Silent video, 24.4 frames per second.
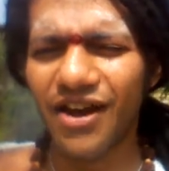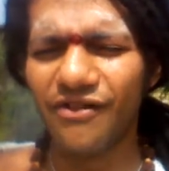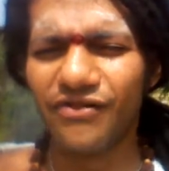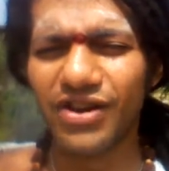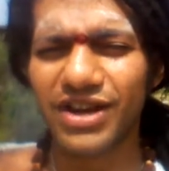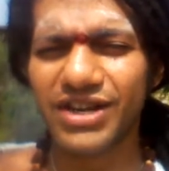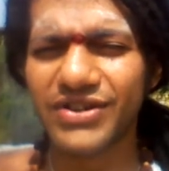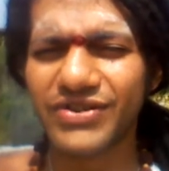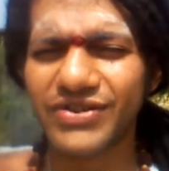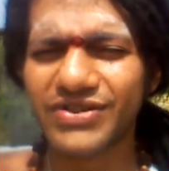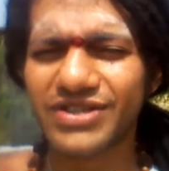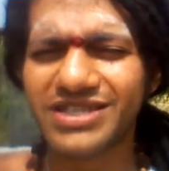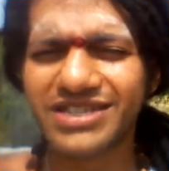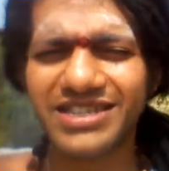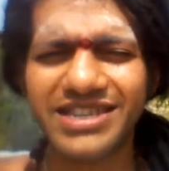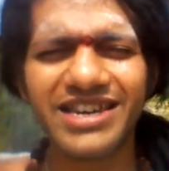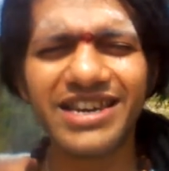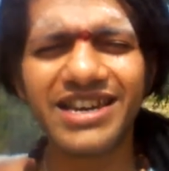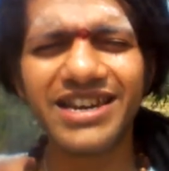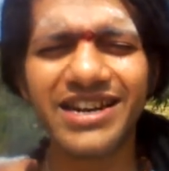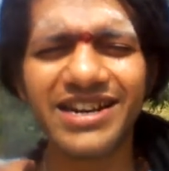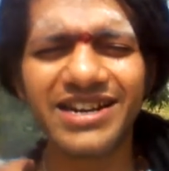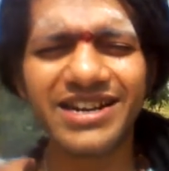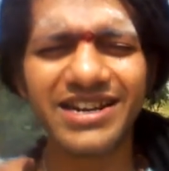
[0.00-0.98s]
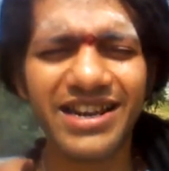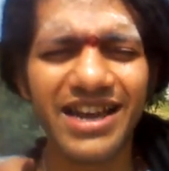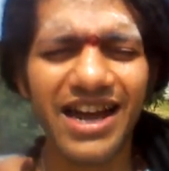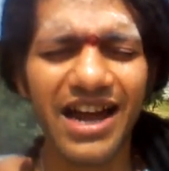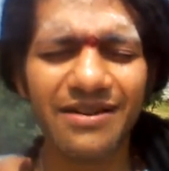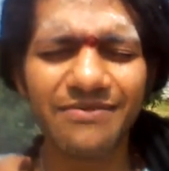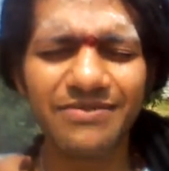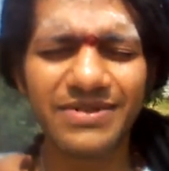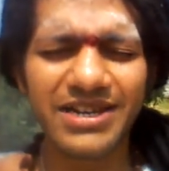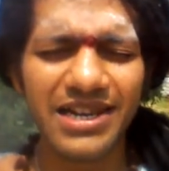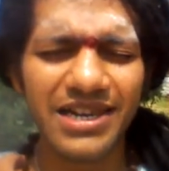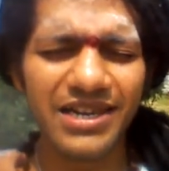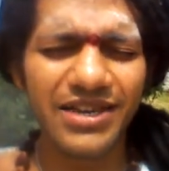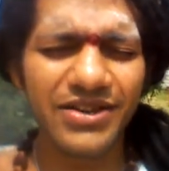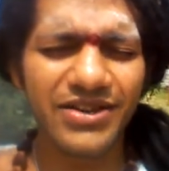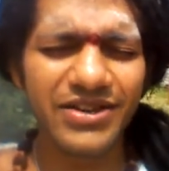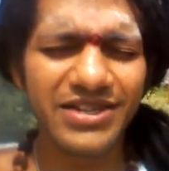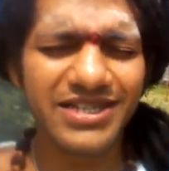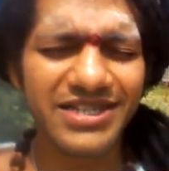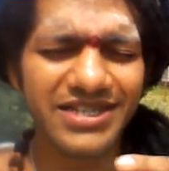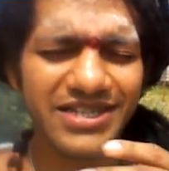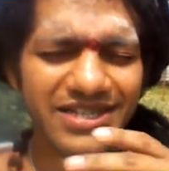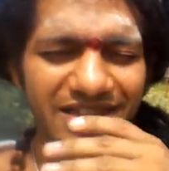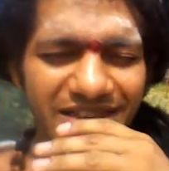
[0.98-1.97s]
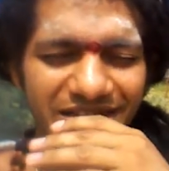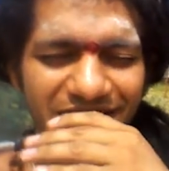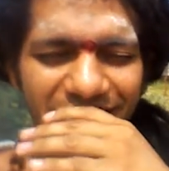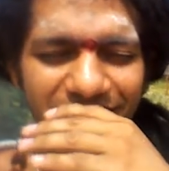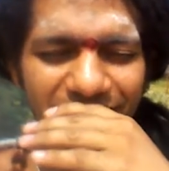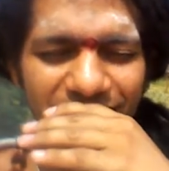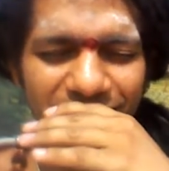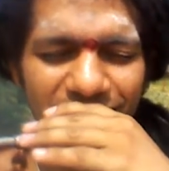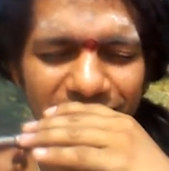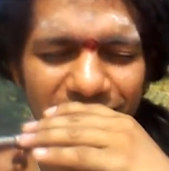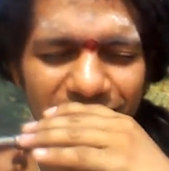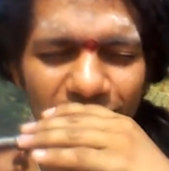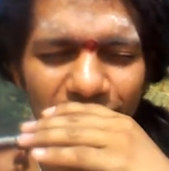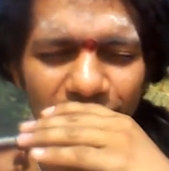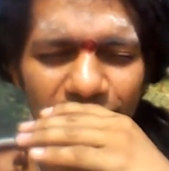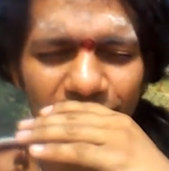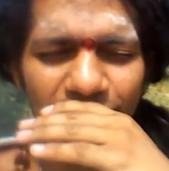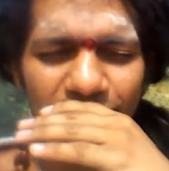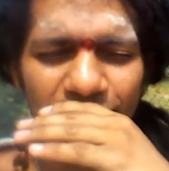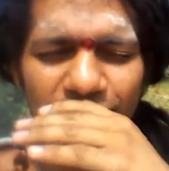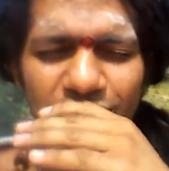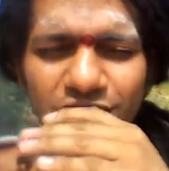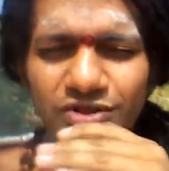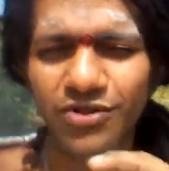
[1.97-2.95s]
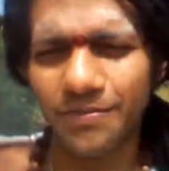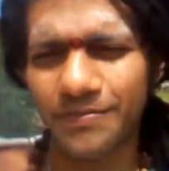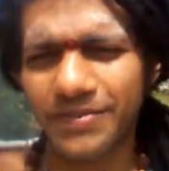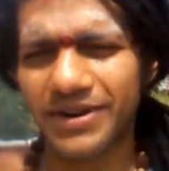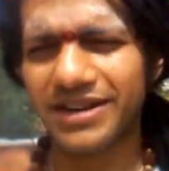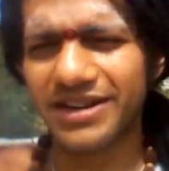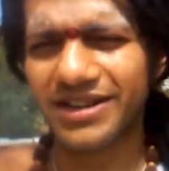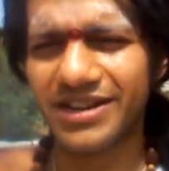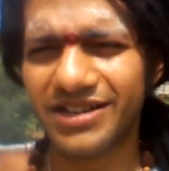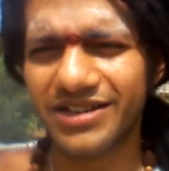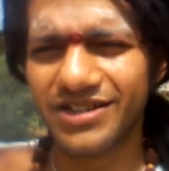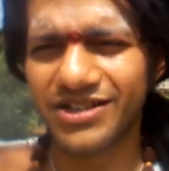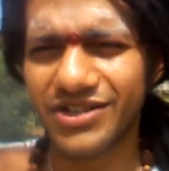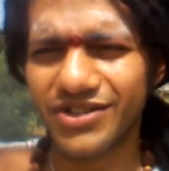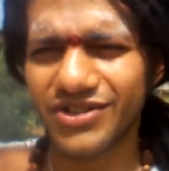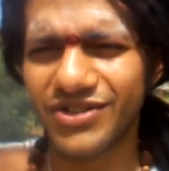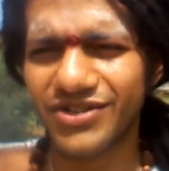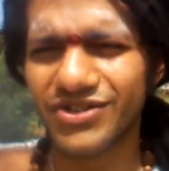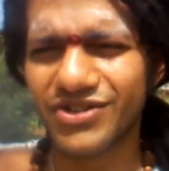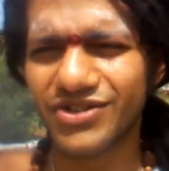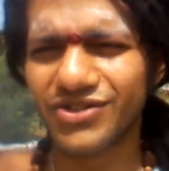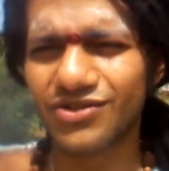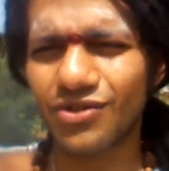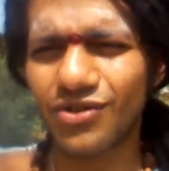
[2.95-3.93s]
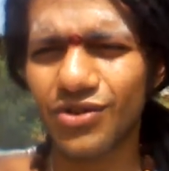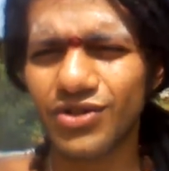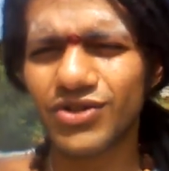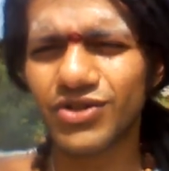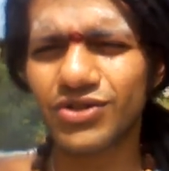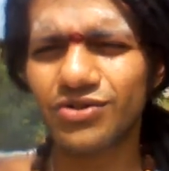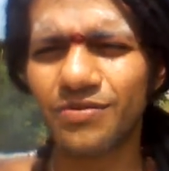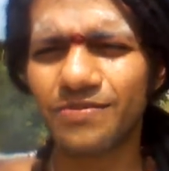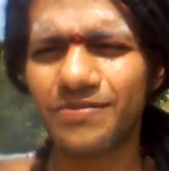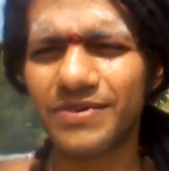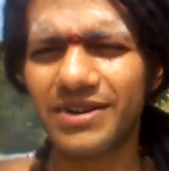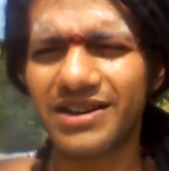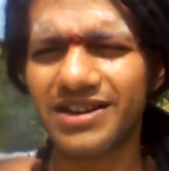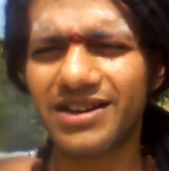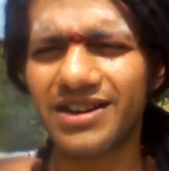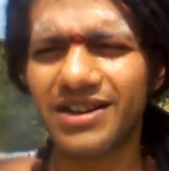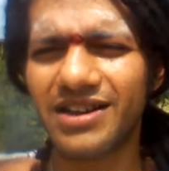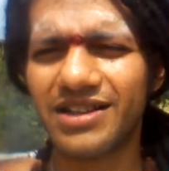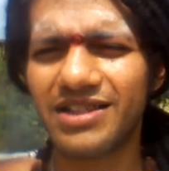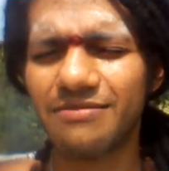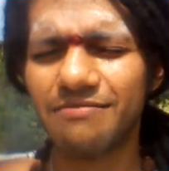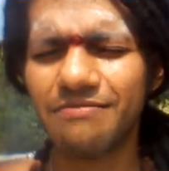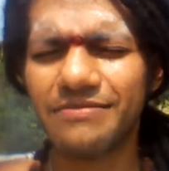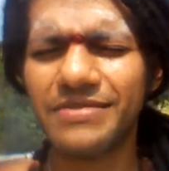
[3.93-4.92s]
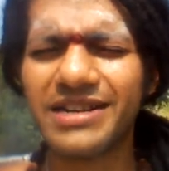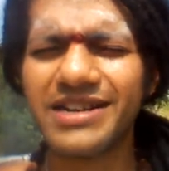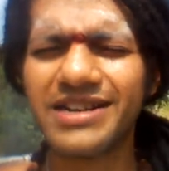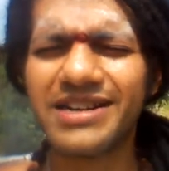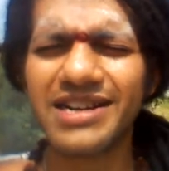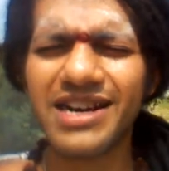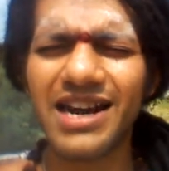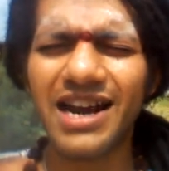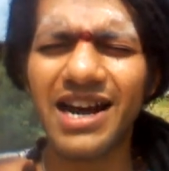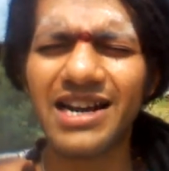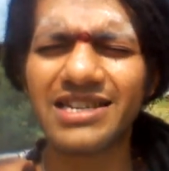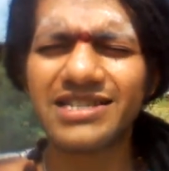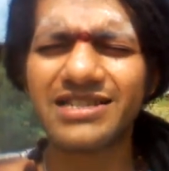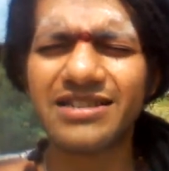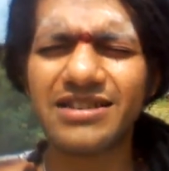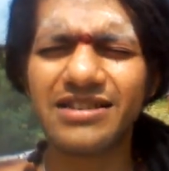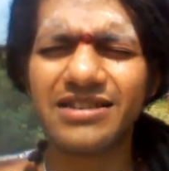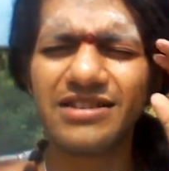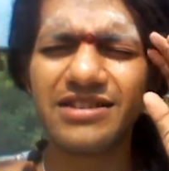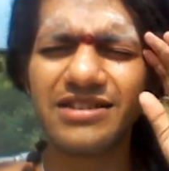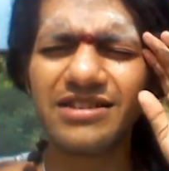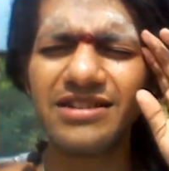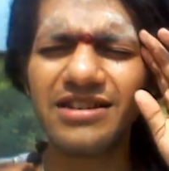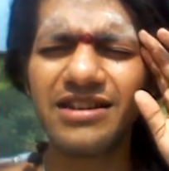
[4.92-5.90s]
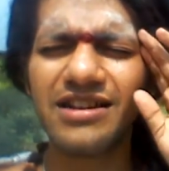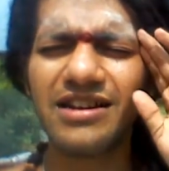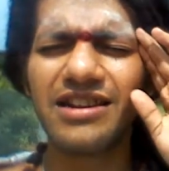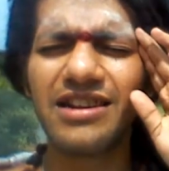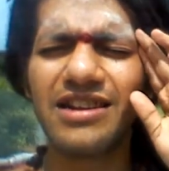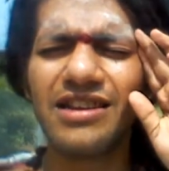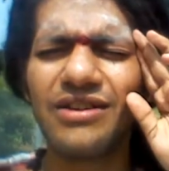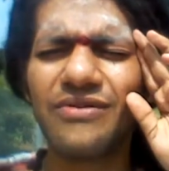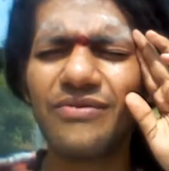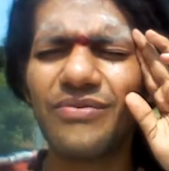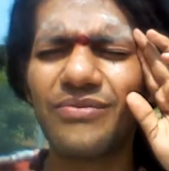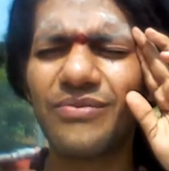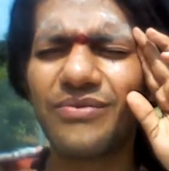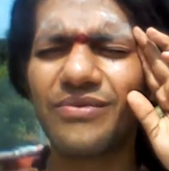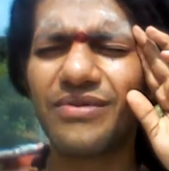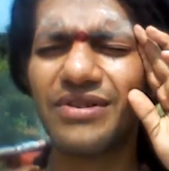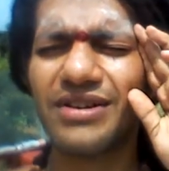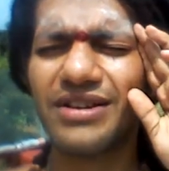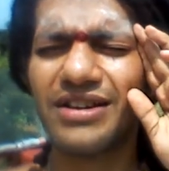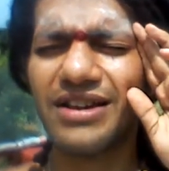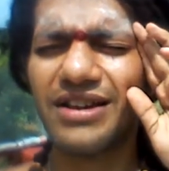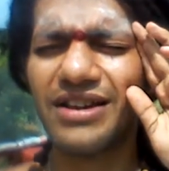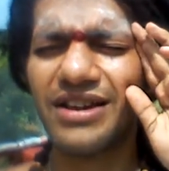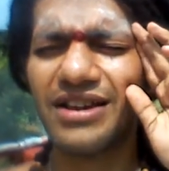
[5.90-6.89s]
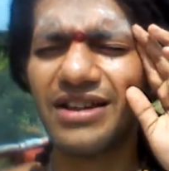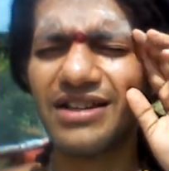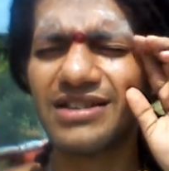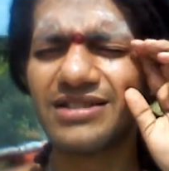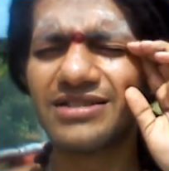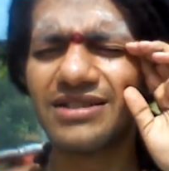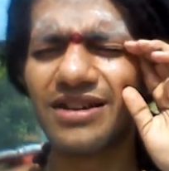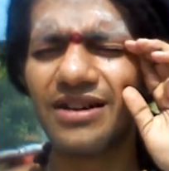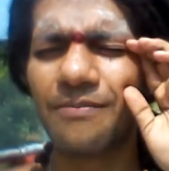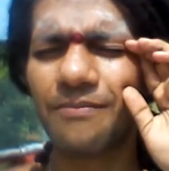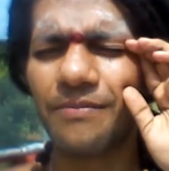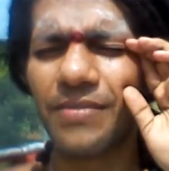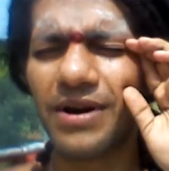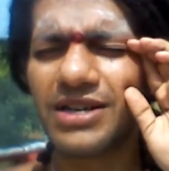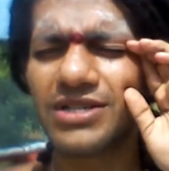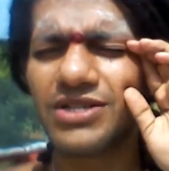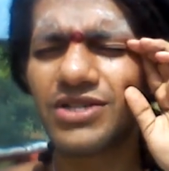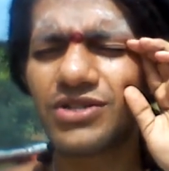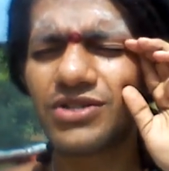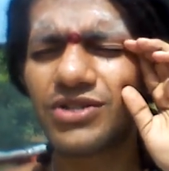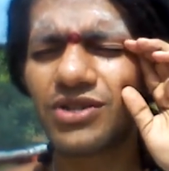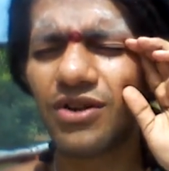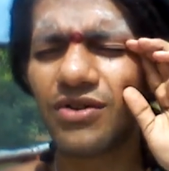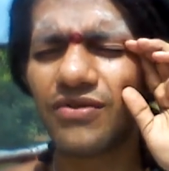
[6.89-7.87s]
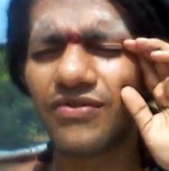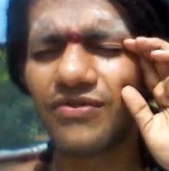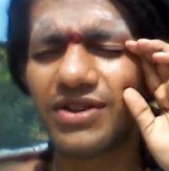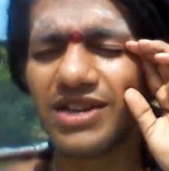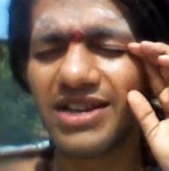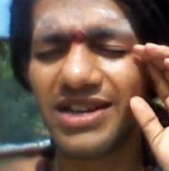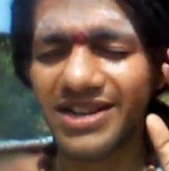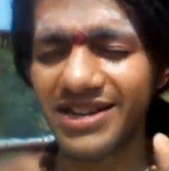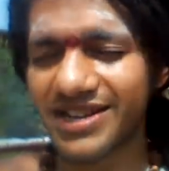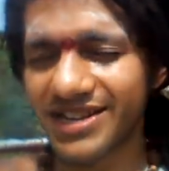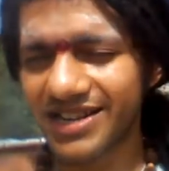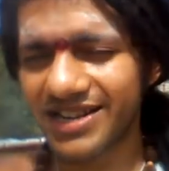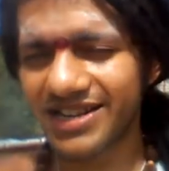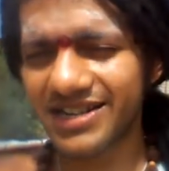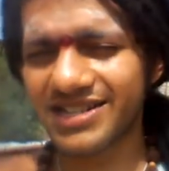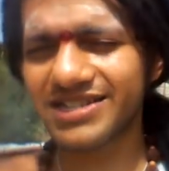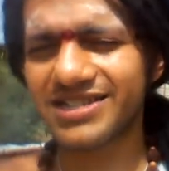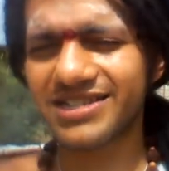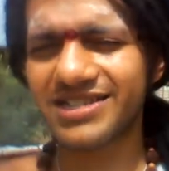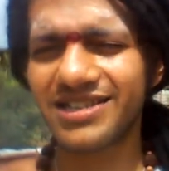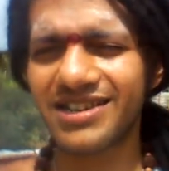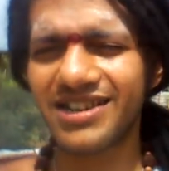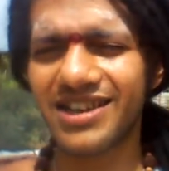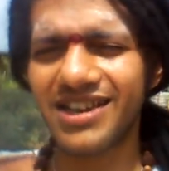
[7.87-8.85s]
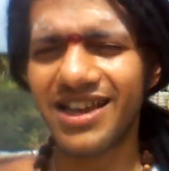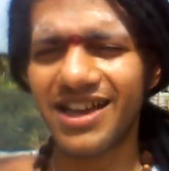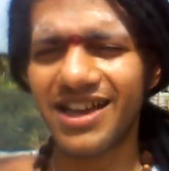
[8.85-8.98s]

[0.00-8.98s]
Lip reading: When you see it, I'm telling you, it's so stupid. So stupid. Media has really, it's a bunch of idiots,